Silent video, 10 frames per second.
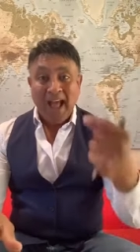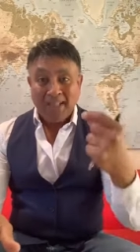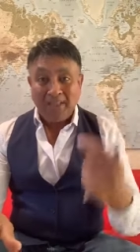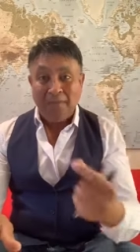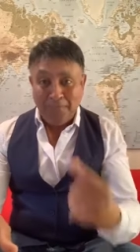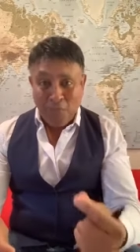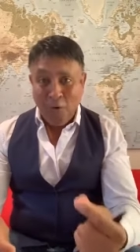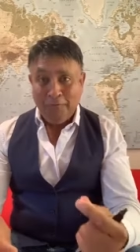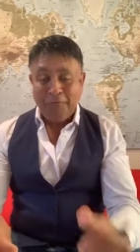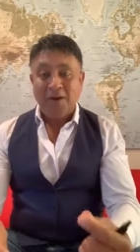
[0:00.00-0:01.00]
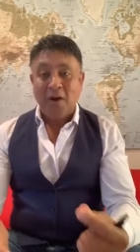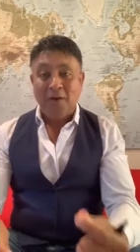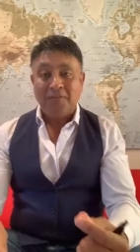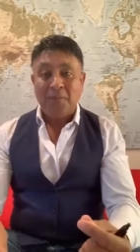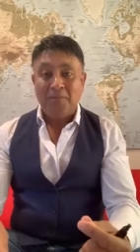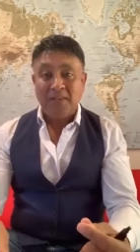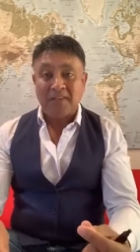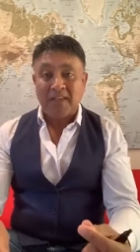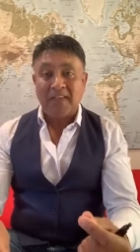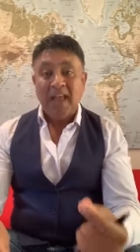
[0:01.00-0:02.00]
at the forefront of the
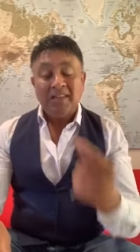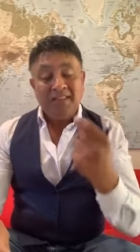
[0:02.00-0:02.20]
business.